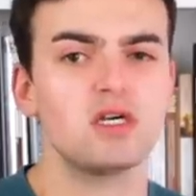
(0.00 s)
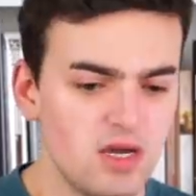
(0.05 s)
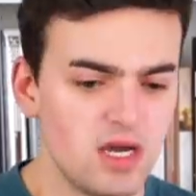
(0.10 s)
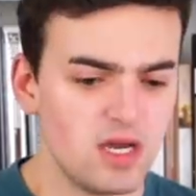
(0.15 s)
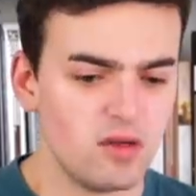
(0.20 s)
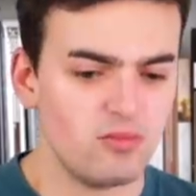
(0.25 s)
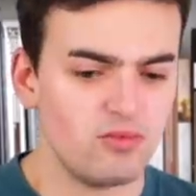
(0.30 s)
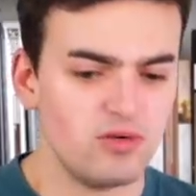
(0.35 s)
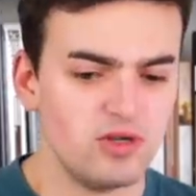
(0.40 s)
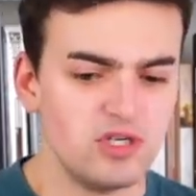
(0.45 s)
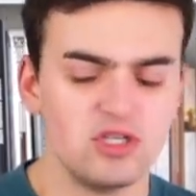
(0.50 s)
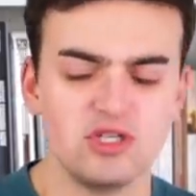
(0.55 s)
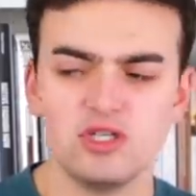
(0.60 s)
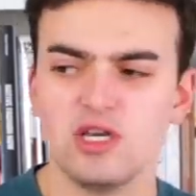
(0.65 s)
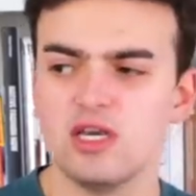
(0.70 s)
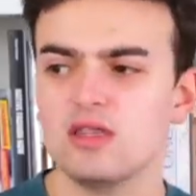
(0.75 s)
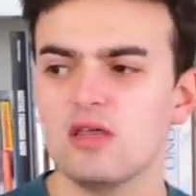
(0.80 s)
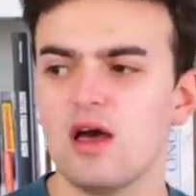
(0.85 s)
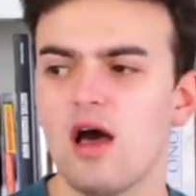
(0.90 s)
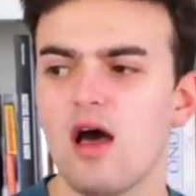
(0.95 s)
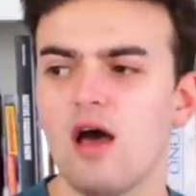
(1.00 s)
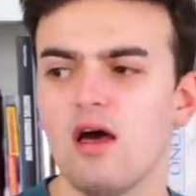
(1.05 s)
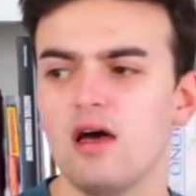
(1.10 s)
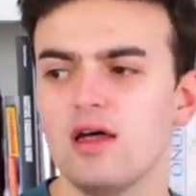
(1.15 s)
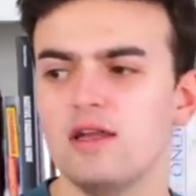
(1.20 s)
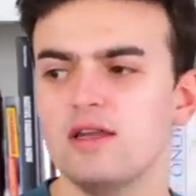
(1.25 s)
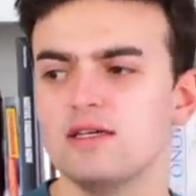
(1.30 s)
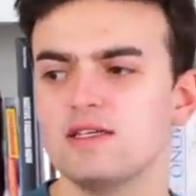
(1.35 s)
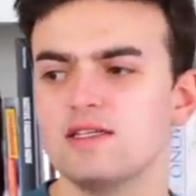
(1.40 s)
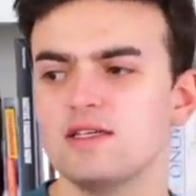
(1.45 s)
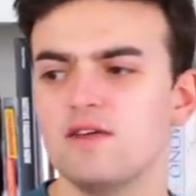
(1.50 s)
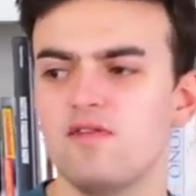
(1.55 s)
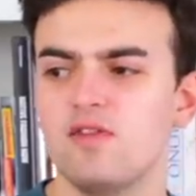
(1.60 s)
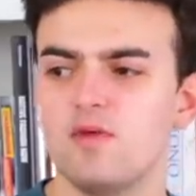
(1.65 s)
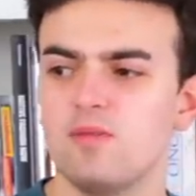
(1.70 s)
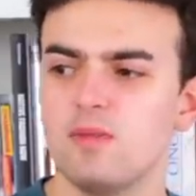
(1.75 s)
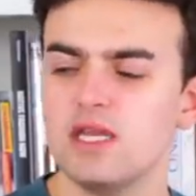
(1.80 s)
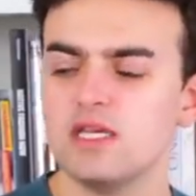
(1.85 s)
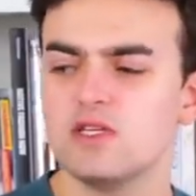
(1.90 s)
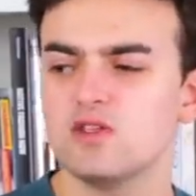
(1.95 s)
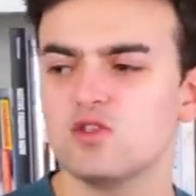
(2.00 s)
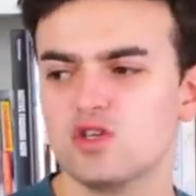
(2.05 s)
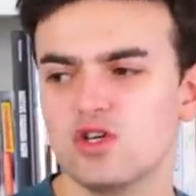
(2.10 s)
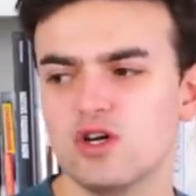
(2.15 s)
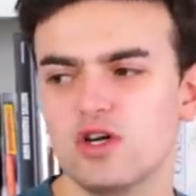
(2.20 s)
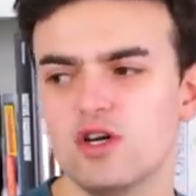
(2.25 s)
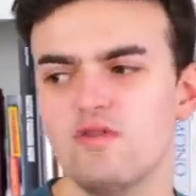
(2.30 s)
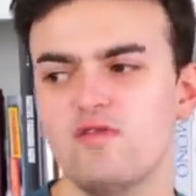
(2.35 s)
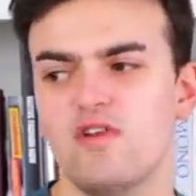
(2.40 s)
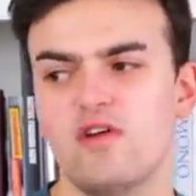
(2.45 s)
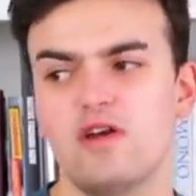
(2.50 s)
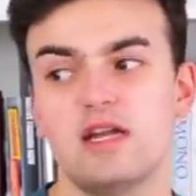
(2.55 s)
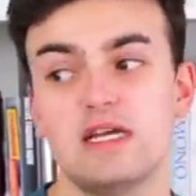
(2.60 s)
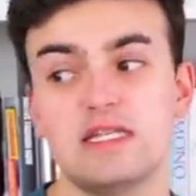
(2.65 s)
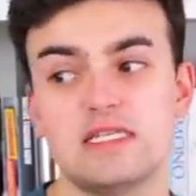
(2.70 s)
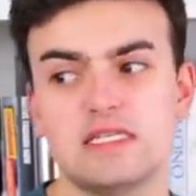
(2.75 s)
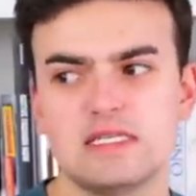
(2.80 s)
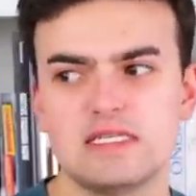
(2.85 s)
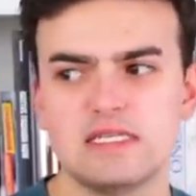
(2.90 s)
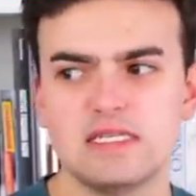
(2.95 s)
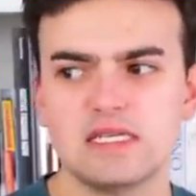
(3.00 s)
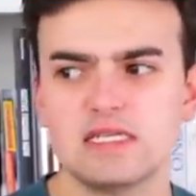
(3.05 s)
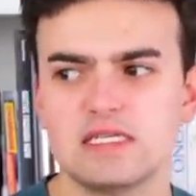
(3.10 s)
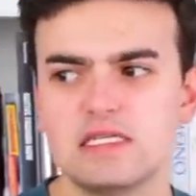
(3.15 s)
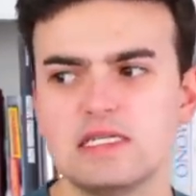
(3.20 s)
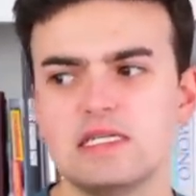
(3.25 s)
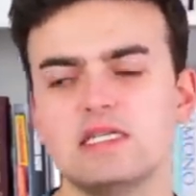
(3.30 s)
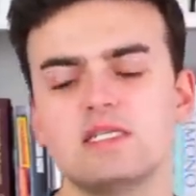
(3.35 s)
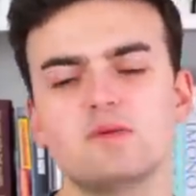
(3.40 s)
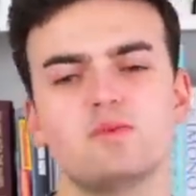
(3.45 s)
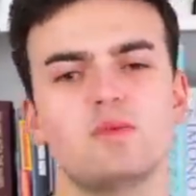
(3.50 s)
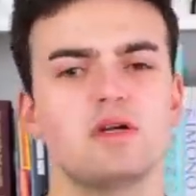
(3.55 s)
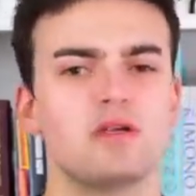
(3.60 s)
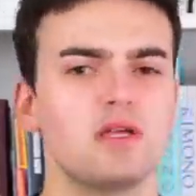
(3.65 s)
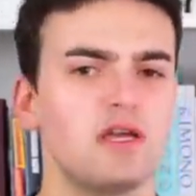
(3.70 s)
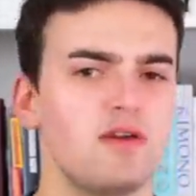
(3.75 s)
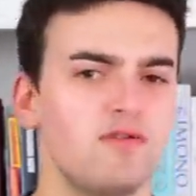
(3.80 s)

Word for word: I appreciate the oddness of the mini skirt, very 1960s, but